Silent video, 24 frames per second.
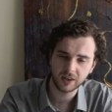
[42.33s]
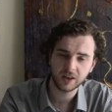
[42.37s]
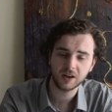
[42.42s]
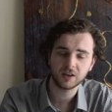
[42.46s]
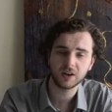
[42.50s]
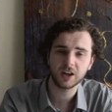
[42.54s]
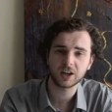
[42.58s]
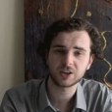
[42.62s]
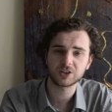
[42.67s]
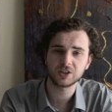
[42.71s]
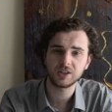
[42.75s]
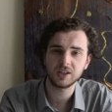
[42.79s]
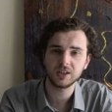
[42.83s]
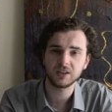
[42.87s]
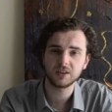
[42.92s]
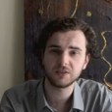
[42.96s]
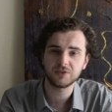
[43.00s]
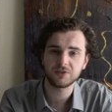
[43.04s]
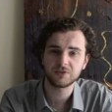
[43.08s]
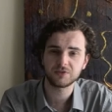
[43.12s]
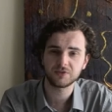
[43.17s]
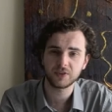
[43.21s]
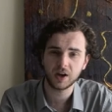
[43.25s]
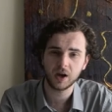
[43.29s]
They're actually
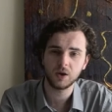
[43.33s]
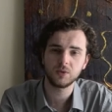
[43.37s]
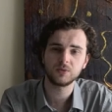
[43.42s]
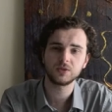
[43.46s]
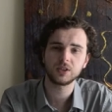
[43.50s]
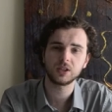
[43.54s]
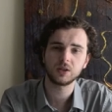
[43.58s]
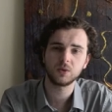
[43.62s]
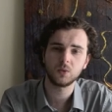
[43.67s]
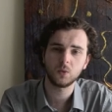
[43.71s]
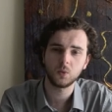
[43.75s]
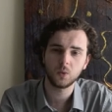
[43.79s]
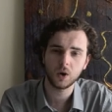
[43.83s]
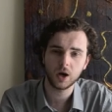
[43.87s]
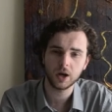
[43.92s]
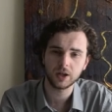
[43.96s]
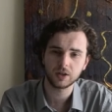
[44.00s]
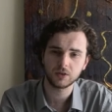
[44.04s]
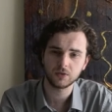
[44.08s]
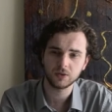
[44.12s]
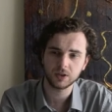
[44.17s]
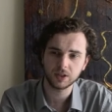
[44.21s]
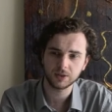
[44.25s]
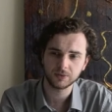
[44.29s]
the founding
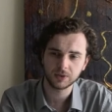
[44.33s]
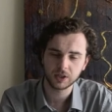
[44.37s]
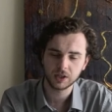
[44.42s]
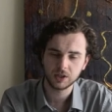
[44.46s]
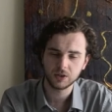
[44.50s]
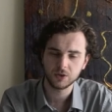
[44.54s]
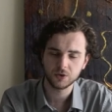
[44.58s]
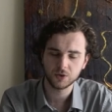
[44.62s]
winery,